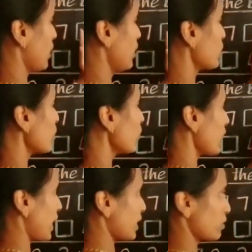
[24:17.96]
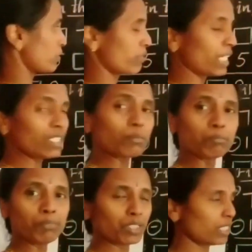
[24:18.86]
So we have to find
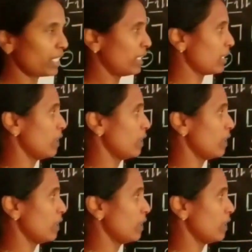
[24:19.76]
miniand.